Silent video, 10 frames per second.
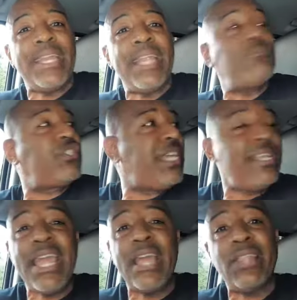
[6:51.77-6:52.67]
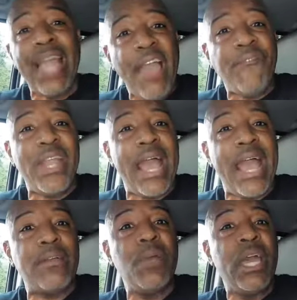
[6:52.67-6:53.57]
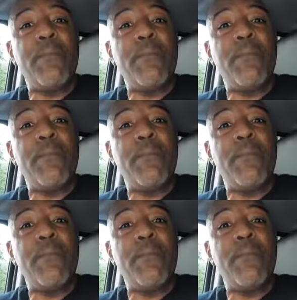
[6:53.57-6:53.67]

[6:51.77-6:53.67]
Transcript: And I'm sitting there laughing at him,